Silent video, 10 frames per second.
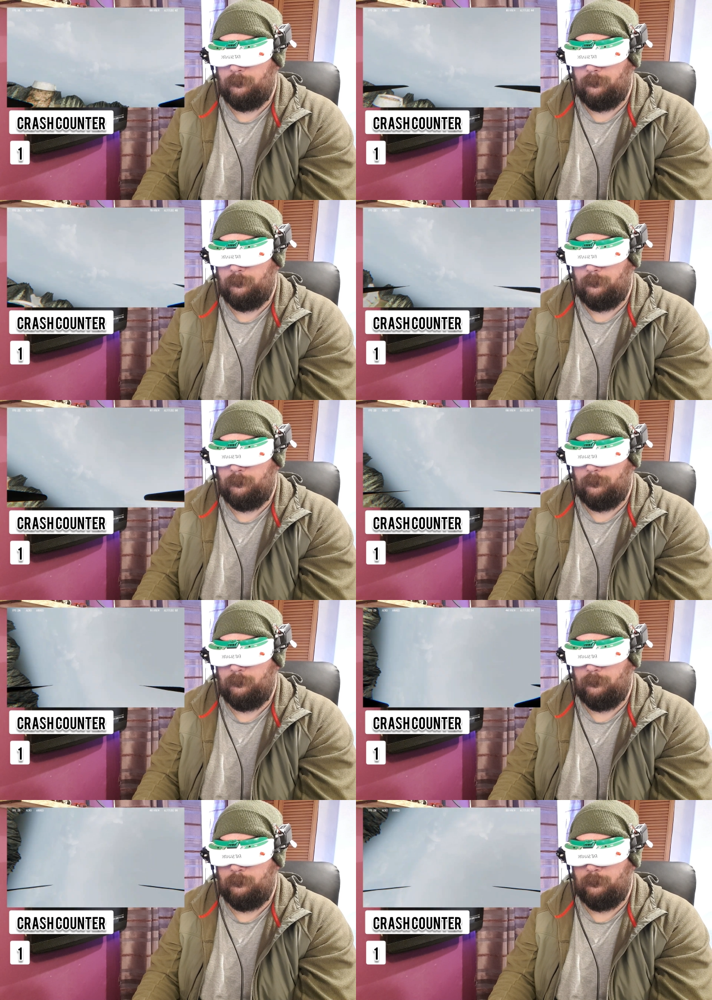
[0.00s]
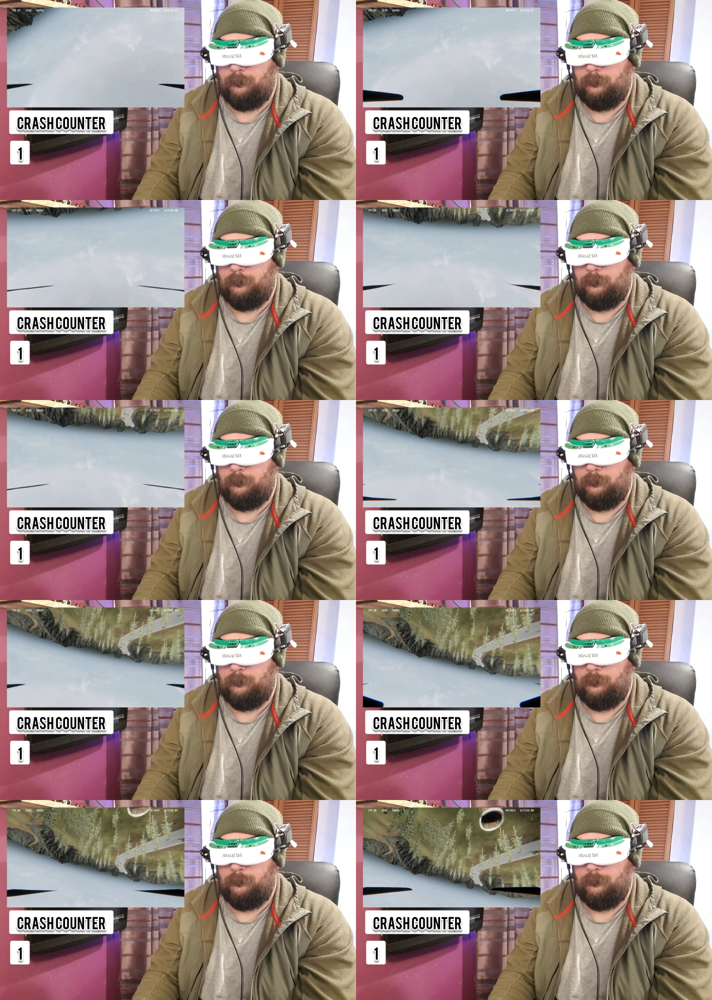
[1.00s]

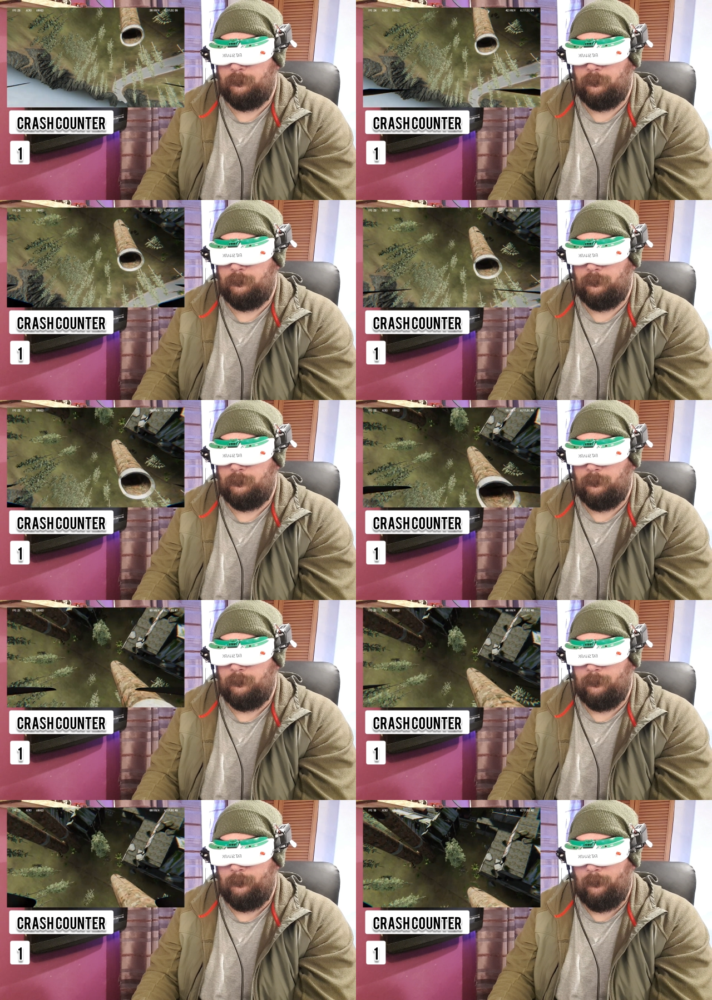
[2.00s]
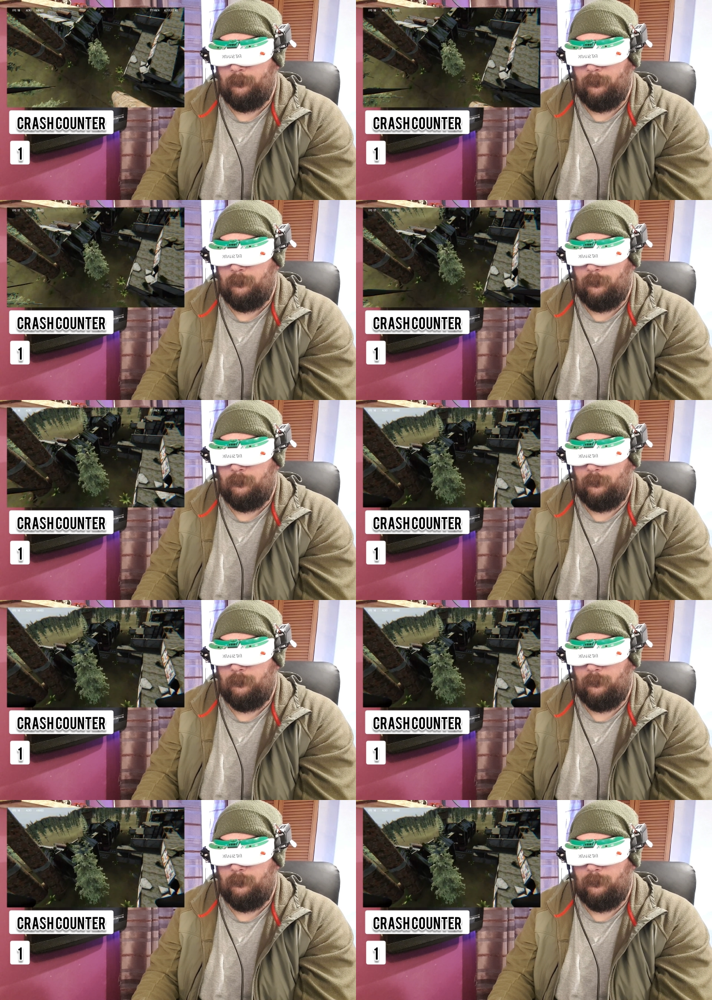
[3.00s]
Nobody speaks.